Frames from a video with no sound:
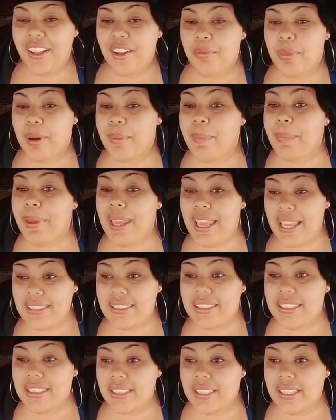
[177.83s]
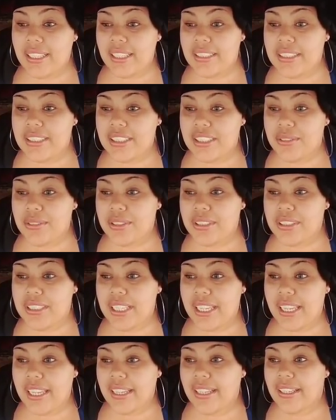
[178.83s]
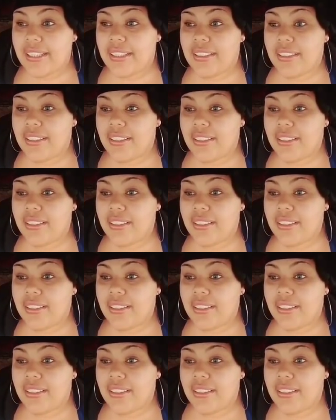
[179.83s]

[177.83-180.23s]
But basically she was saying